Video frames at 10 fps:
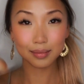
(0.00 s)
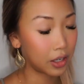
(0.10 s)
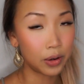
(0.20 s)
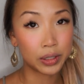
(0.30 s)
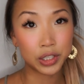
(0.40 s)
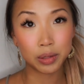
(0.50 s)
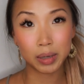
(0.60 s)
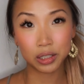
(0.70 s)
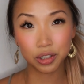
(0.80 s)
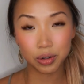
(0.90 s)
Go into
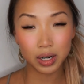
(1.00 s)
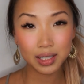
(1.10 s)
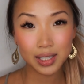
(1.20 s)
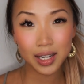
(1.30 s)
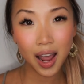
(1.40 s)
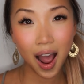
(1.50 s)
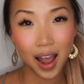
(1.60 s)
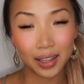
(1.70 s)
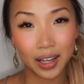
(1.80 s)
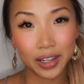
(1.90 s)
my trusty
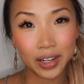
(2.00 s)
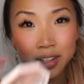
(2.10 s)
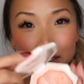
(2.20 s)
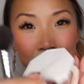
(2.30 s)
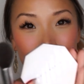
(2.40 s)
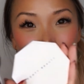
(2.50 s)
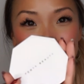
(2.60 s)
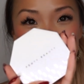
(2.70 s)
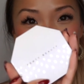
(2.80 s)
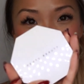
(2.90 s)
highlighter,
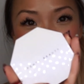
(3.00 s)
Fenty